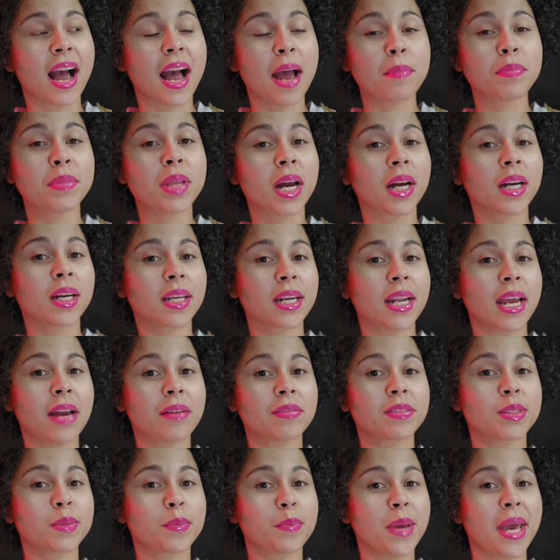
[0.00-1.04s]
I'm not going to
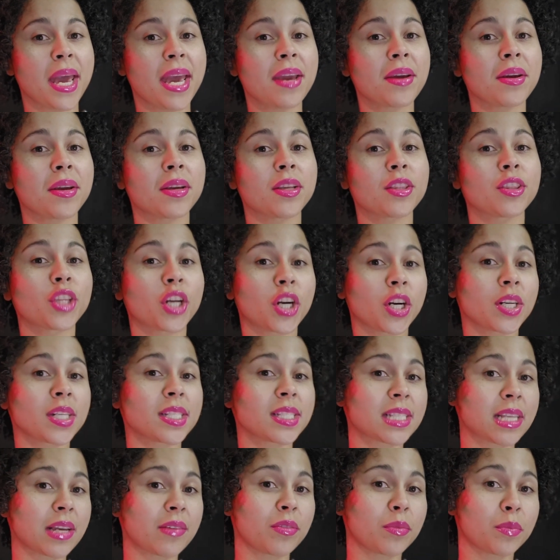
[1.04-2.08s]
have to pay
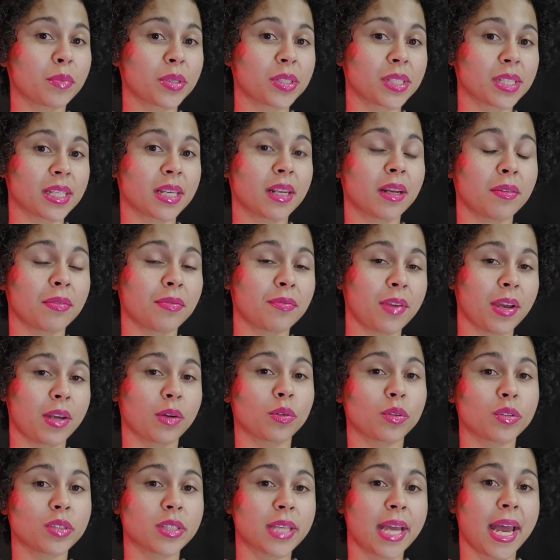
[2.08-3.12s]
37% of
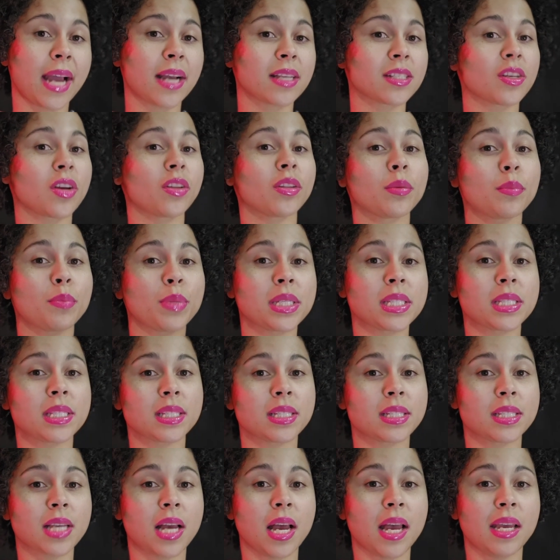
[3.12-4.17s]
federal tax on the
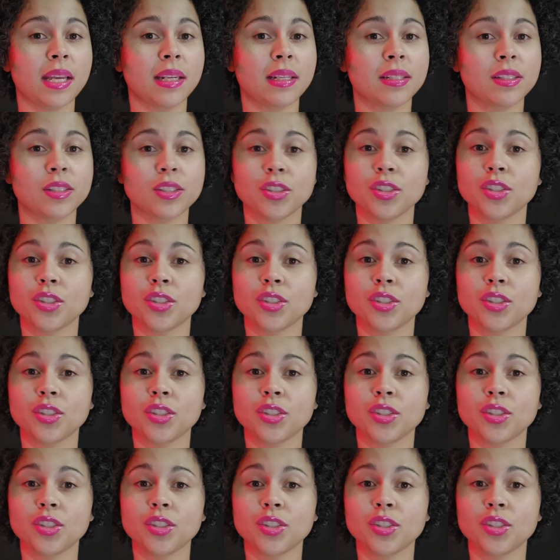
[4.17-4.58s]
business side,